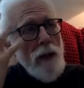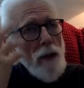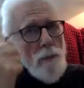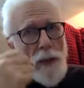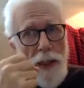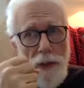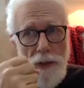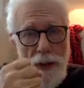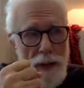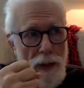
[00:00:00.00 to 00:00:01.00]

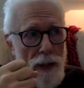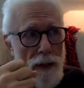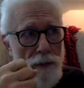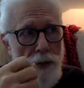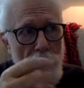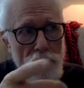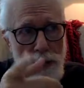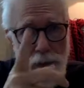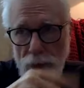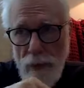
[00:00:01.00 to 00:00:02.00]
illumination of
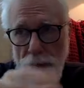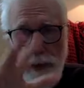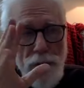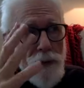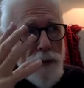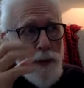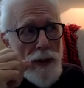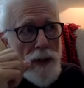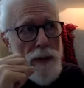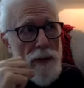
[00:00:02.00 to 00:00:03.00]
Tiferet, or
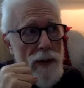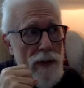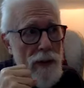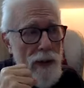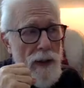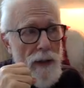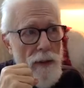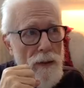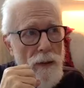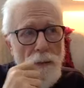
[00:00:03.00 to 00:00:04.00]
the
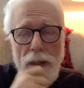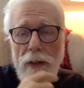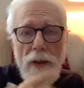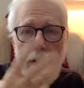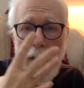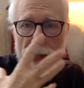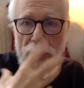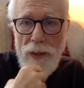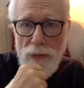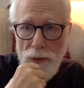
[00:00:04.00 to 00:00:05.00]
holy guardian
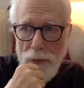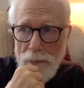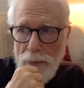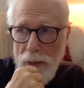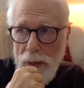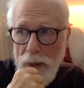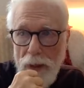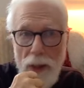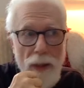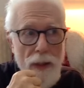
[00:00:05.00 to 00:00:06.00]
angel.
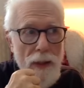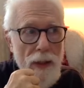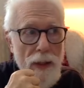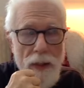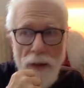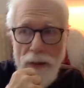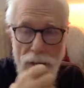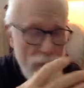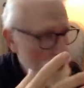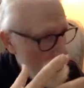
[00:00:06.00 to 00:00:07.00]
Okay.